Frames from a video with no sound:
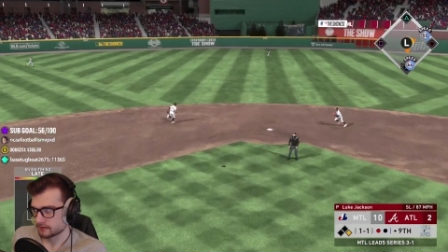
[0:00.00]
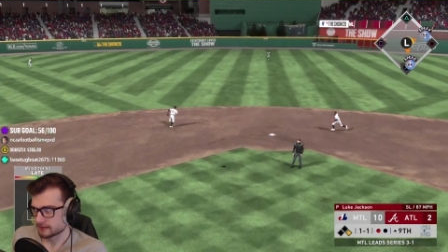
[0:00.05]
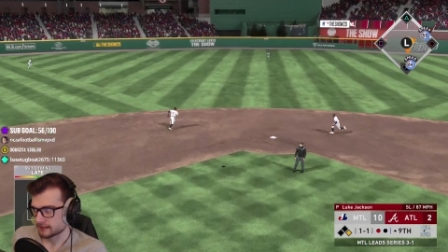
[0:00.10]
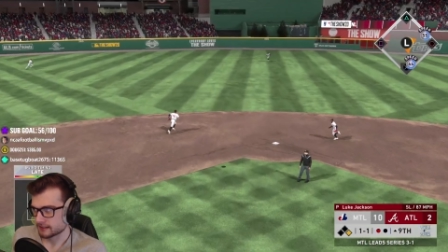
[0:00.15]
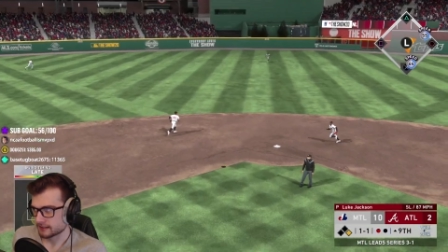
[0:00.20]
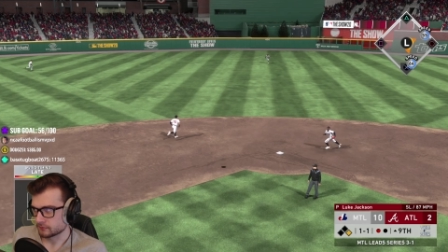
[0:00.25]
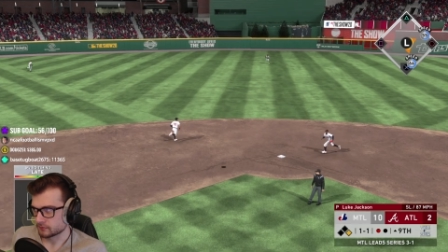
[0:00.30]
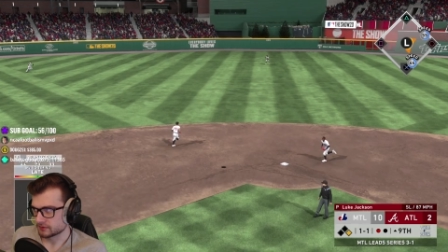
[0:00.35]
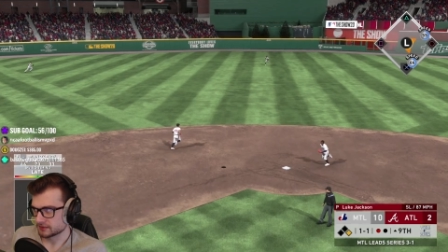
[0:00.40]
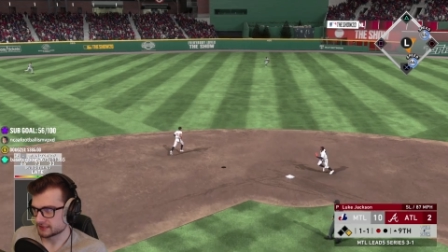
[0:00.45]

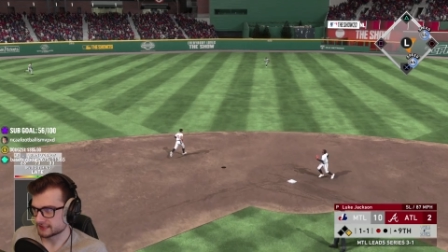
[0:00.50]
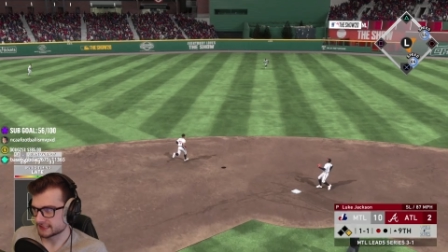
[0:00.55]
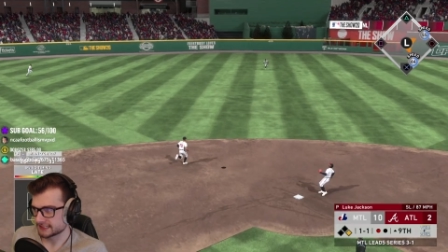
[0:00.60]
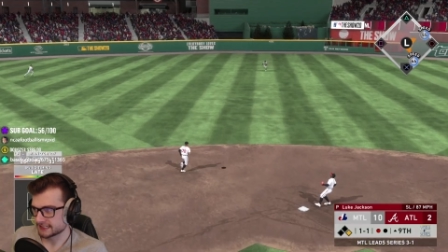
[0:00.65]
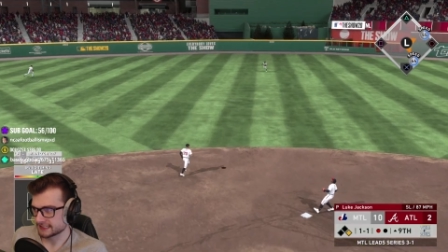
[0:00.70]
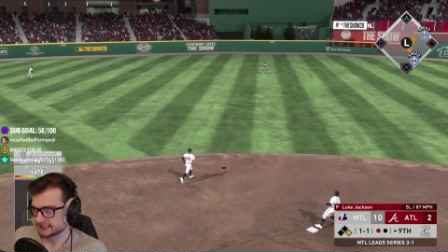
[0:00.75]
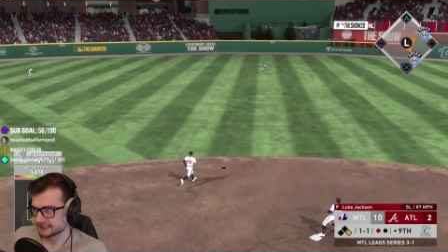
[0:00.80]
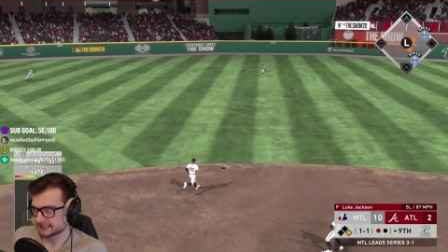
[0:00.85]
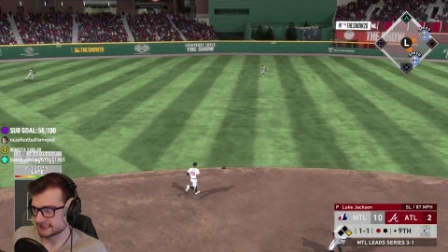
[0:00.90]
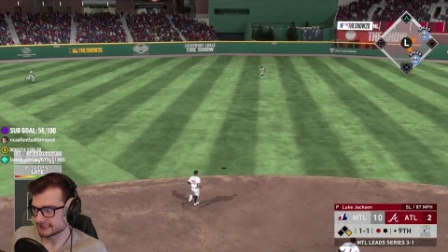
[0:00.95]
That one's
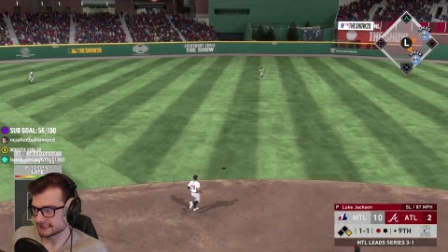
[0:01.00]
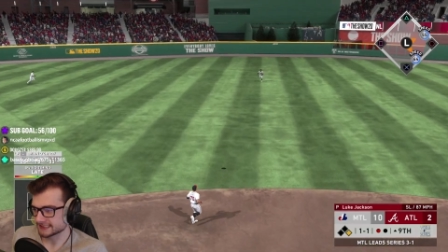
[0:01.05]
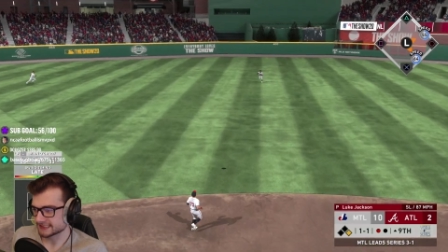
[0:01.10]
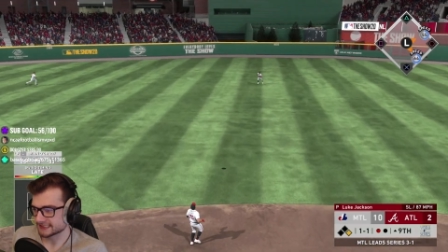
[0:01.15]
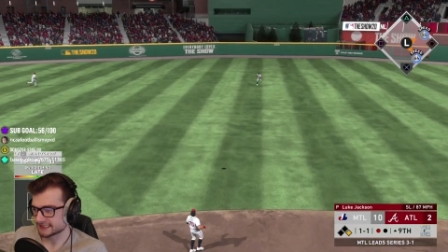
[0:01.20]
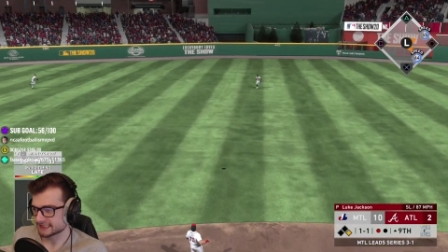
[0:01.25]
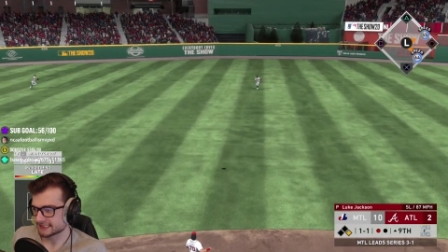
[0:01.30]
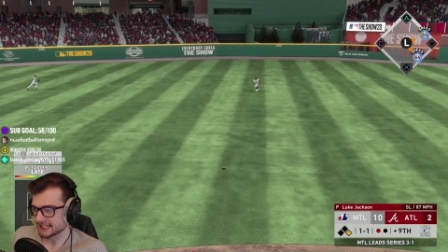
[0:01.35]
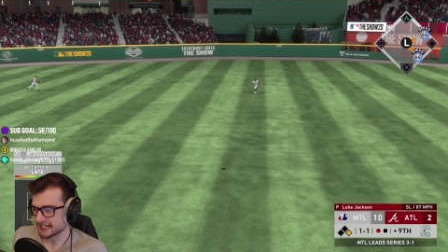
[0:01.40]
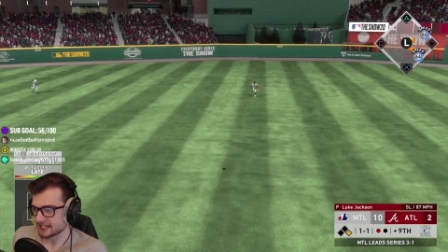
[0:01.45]
hit to
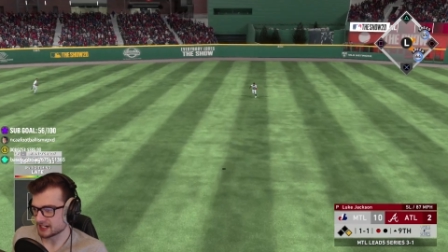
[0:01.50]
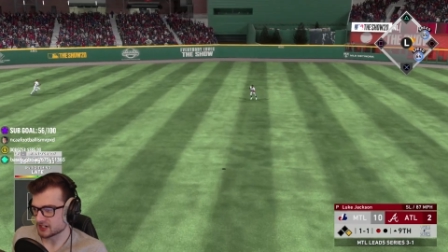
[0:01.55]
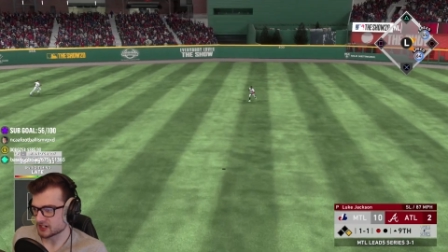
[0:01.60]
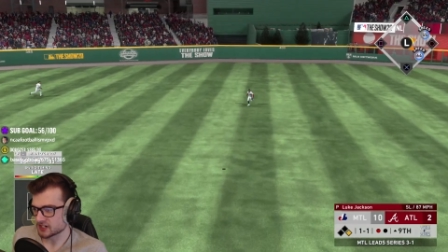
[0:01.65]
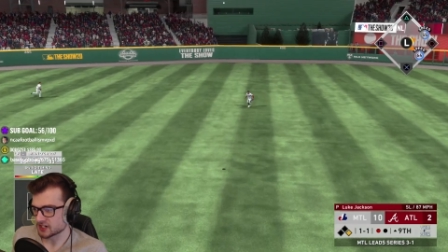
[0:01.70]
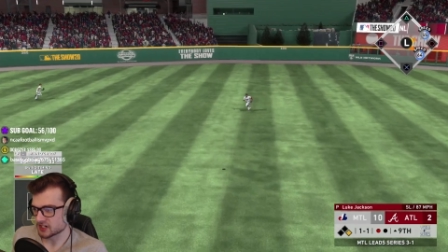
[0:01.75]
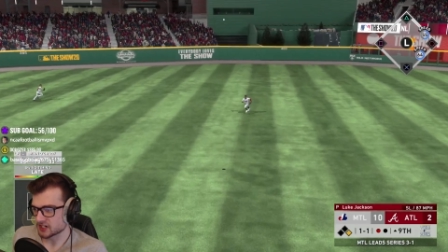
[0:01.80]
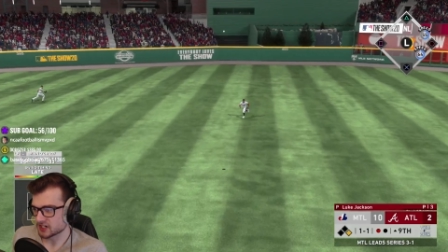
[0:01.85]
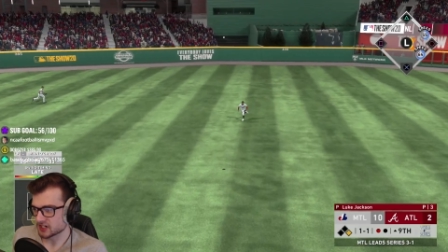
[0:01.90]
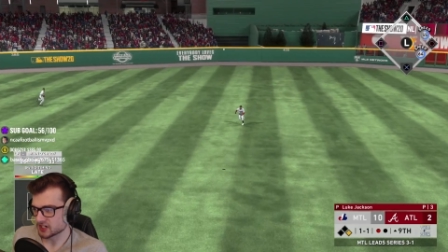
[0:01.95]

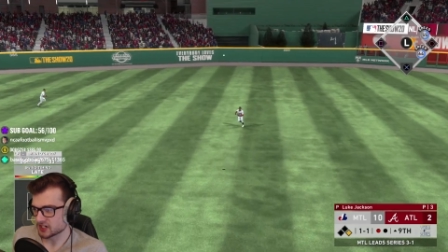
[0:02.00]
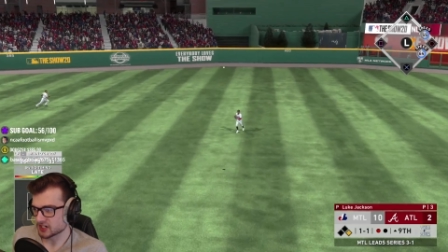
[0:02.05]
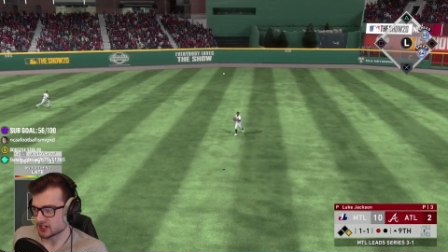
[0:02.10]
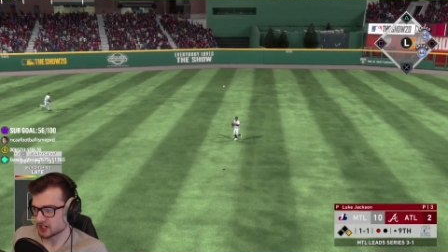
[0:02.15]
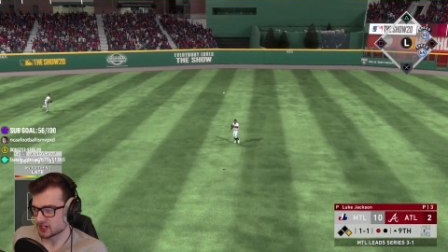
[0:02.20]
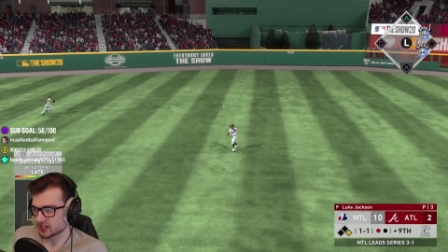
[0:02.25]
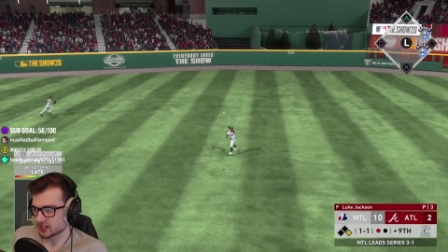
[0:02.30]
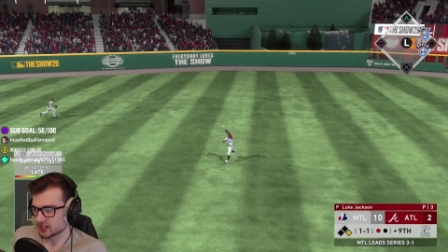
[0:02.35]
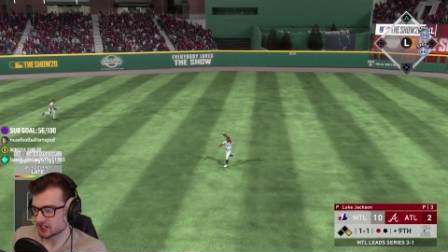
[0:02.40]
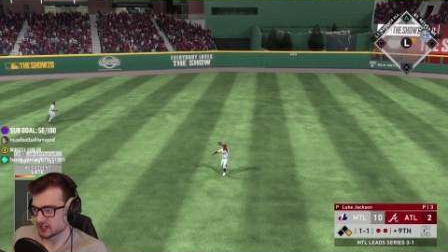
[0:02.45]

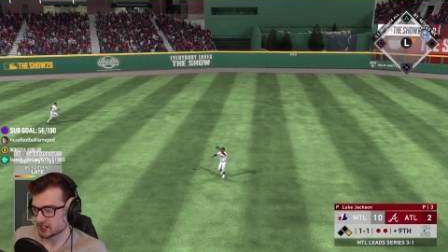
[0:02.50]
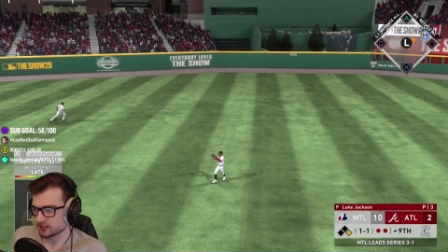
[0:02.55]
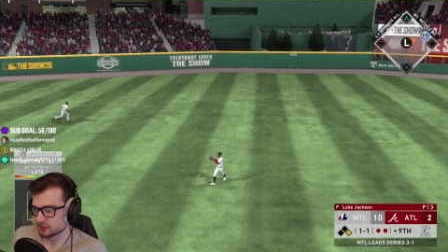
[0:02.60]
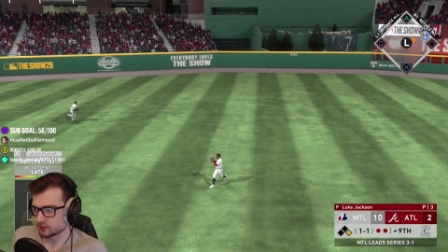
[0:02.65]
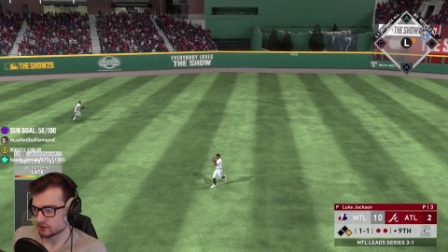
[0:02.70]
center.